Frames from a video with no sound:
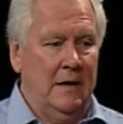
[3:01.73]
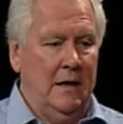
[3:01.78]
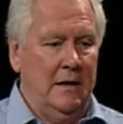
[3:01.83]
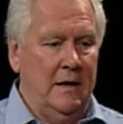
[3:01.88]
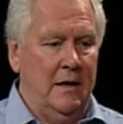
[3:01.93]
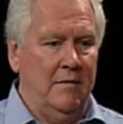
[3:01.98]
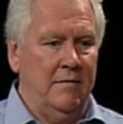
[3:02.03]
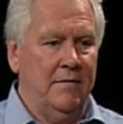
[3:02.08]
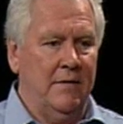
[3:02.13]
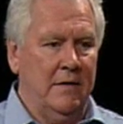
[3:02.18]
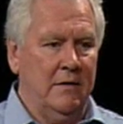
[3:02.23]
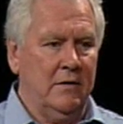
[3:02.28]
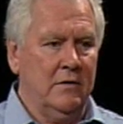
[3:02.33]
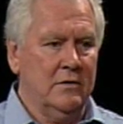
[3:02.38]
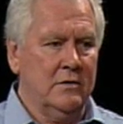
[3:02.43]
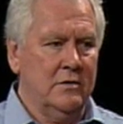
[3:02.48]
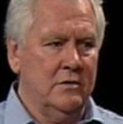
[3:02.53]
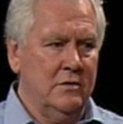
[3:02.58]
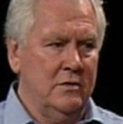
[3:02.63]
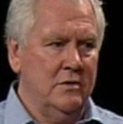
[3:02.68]
And that
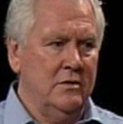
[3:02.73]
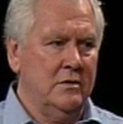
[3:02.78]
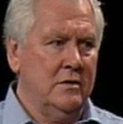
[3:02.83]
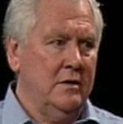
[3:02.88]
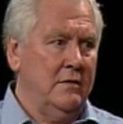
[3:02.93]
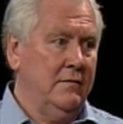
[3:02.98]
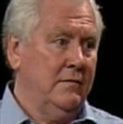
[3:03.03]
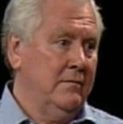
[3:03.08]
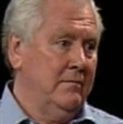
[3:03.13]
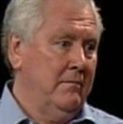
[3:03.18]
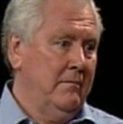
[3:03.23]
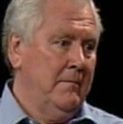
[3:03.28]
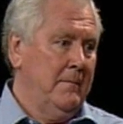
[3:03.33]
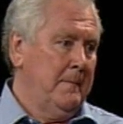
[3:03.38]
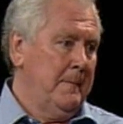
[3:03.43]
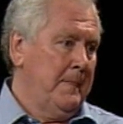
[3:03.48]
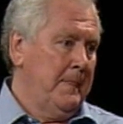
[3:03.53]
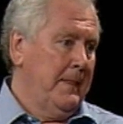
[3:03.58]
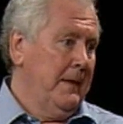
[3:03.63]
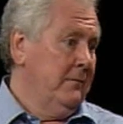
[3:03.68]
focus is usually,
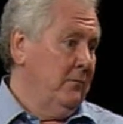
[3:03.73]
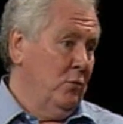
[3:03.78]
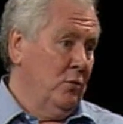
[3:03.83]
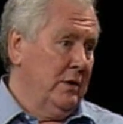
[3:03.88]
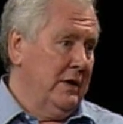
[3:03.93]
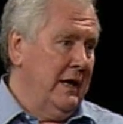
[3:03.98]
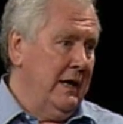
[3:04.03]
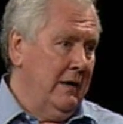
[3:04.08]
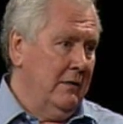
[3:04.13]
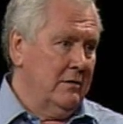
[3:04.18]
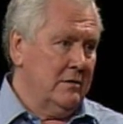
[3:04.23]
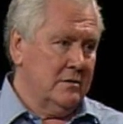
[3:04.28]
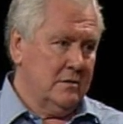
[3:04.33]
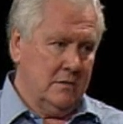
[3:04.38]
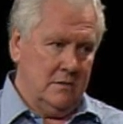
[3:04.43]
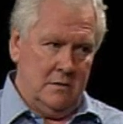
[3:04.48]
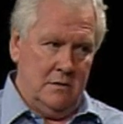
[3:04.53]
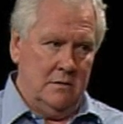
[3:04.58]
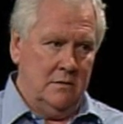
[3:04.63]
well, now it's